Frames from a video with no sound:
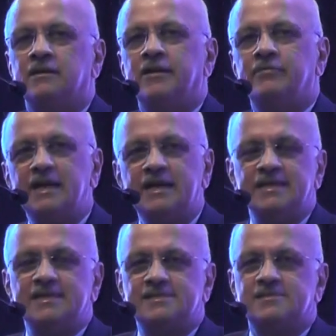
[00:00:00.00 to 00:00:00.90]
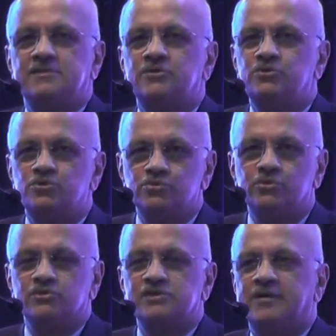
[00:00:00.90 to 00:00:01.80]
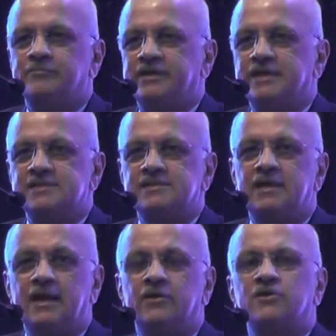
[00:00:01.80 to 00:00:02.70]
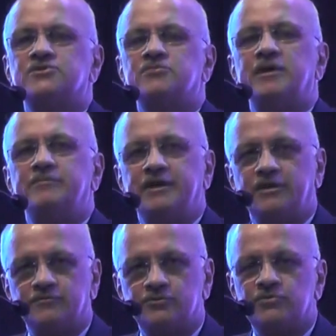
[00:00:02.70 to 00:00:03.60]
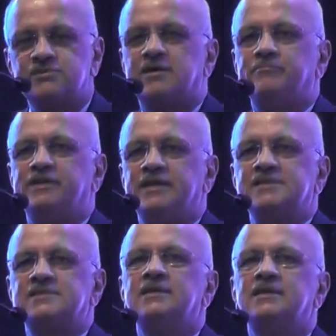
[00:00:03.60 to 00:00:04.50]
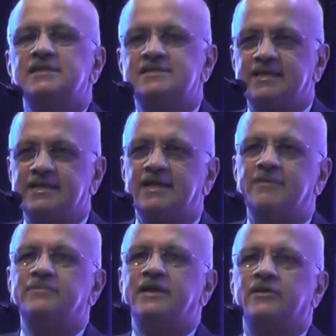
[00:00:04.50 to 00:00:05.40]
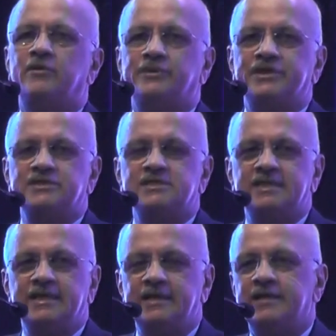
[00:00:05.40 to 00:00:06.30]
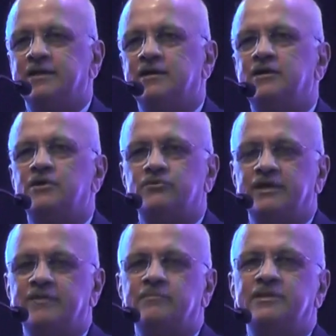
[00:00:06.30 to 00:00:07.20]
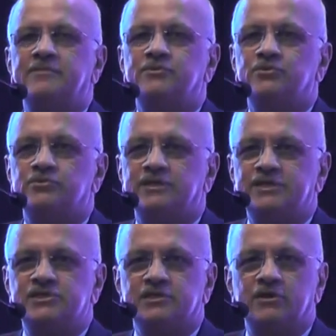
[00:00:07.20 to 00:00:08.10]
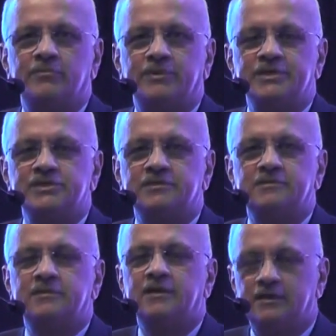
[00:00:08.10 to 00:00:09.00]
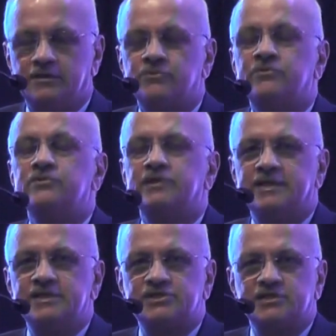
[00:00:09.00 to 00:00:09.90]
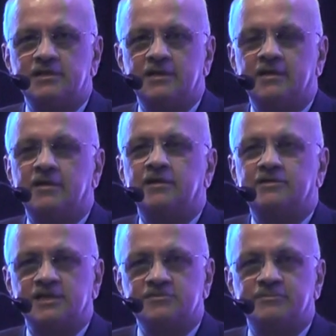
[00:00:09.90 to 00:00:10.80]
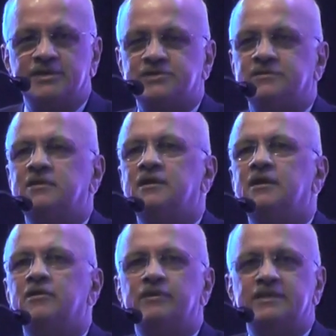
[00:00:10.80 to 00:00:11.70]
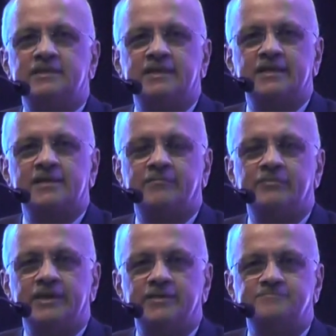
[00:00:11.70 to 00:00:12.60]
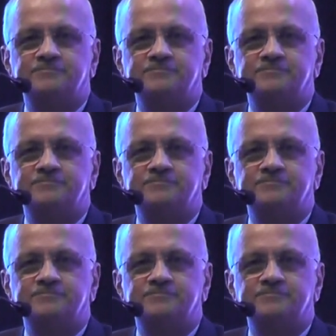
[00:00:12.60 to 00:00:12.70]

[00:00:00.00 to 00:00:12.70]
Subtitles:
abilities to those companies, and also by many of those companies setting up their operations in India to enable them to do the digital operation, to do the digital transformation within their company.